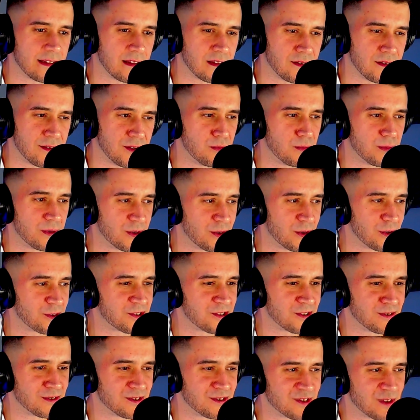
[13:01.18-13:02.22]
learning
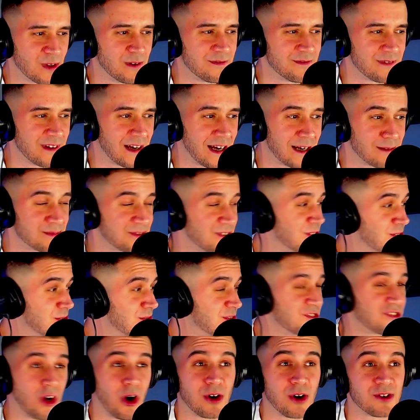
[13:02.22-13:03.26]
production and stuff, absolutely
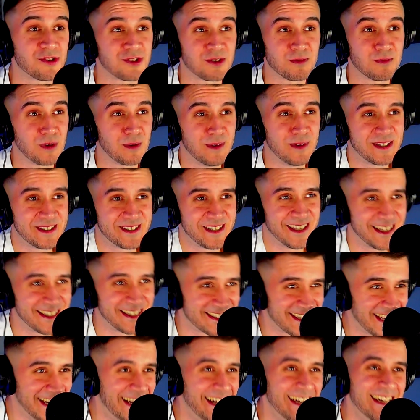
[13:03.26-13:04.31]
tortured my missus,
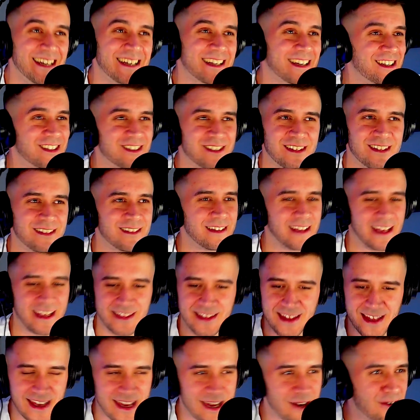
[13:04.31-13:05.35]
because they're
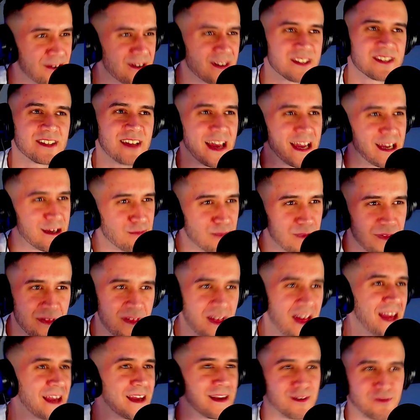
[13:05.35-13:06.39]
hearing the same
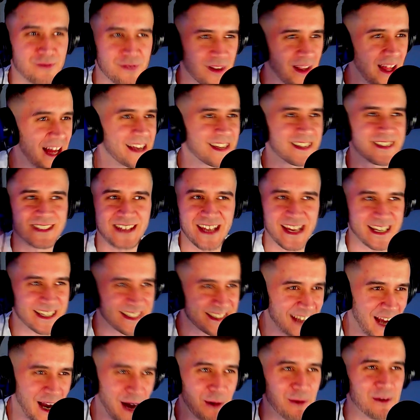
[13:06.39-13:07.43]
thing for like 6
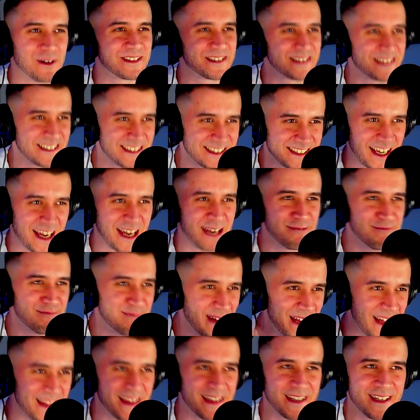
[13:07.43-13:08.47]
hours, the same
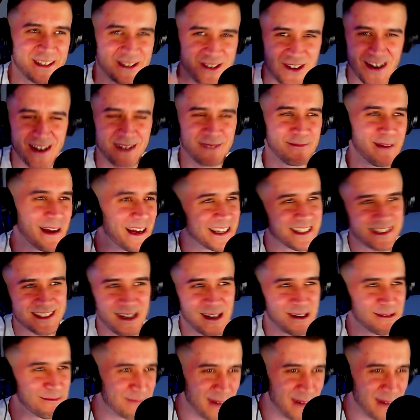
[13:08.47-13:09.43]
bit that you're trying to make sound